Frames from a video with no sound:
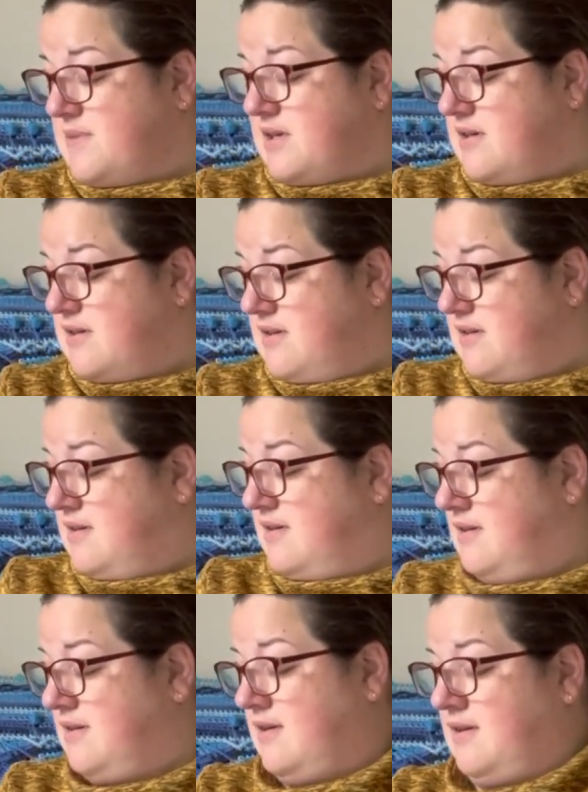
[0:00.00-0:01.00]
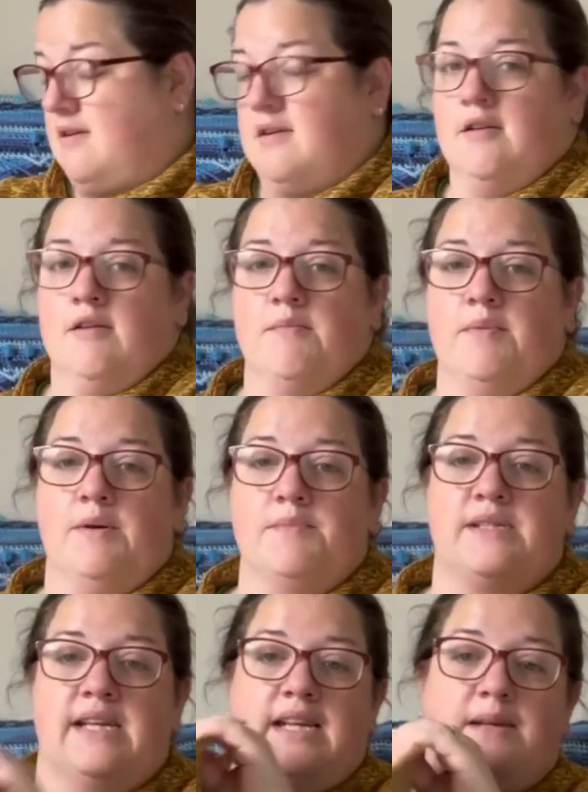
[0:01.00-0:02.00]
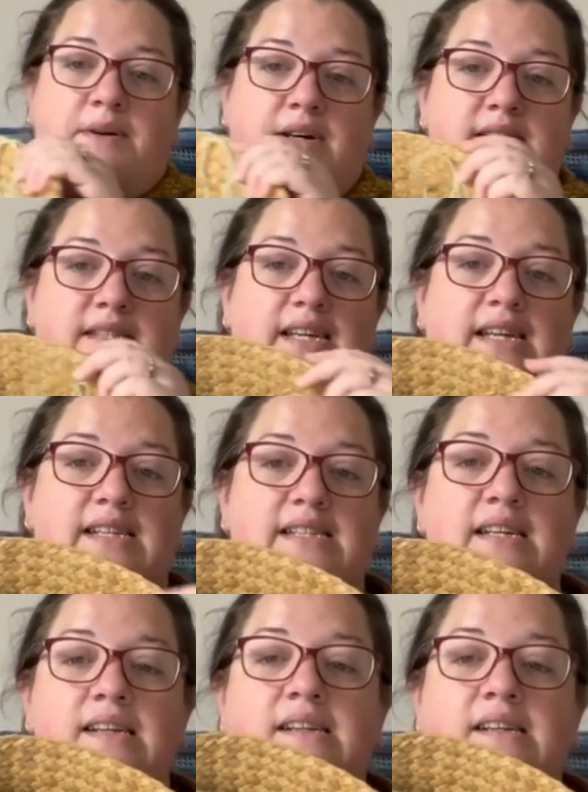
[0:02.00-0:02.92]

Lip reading: yarn, popped it in a basket.